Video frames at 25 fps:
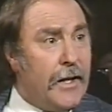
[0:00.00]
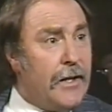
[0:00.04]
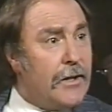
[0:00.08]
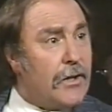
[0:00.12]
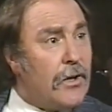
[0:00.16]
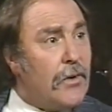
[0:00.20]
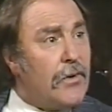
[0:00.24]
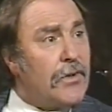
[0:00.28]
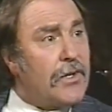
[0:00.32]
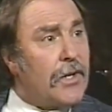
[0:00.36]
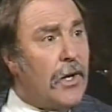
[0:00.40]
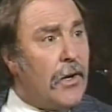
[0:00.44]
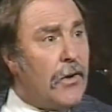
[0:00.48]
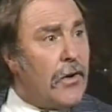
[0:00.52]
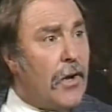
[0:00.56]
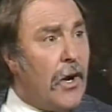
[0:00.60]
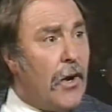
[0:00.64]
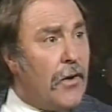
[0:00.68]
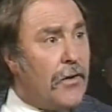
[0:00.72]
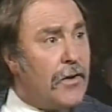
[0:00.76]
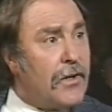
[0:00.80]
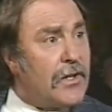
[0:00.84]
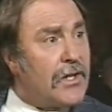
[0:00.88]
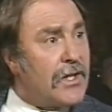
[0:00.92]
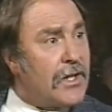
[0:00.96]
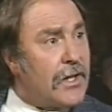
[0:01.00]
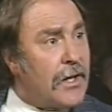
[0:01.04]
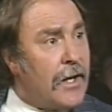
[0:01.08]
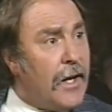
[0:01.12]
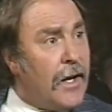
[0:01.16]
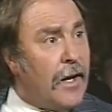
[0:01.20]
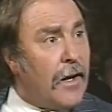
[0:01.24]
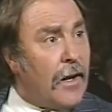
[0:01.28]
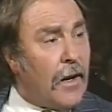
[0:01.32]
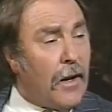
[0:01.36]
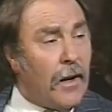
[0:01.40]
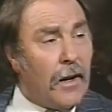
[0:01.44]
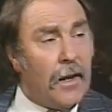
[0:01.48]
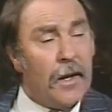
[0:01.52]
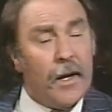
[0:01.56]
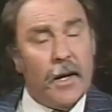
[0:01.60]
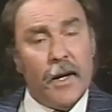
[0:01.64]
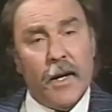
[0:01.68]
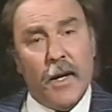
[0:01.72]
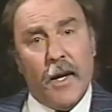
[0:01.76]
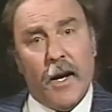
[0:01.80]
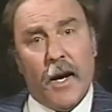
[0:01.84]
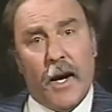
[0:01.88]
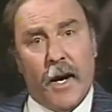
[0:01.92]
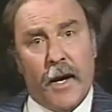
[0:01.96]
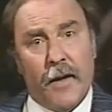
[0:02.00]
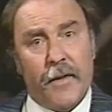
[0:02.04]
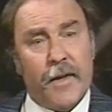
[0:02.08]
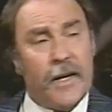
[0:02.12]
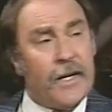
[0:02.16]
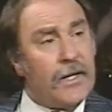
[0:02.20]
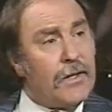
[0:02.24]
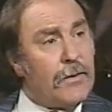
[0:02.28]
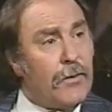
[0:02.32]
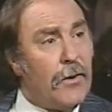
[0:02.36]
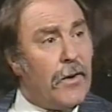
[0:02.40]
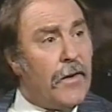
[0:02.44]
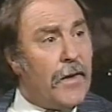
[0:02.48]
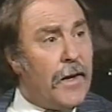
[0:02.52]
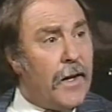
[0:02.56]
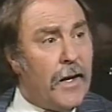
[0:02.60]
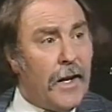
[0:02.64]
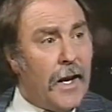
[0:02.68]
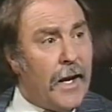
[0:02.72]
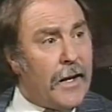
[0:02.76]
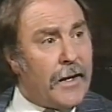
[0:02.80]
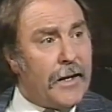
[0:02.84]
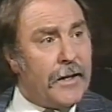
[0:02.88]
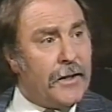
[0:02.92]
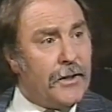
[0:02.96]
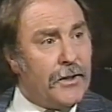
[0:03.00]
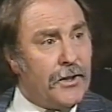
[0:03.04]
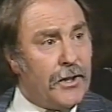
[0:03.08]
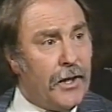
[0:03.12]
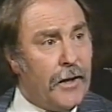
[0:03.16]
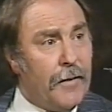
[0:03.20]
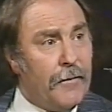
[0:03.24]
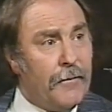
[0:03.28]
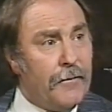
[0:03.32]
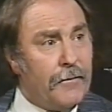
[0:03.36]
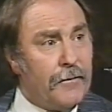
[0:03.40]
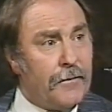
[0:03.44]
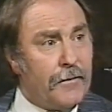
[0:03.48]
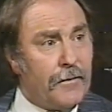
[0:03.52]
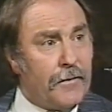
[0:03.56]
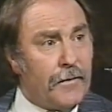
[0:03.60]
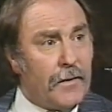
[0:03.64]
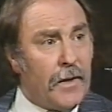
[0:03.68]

also got the skill. And that's what they're lacking, Jim. And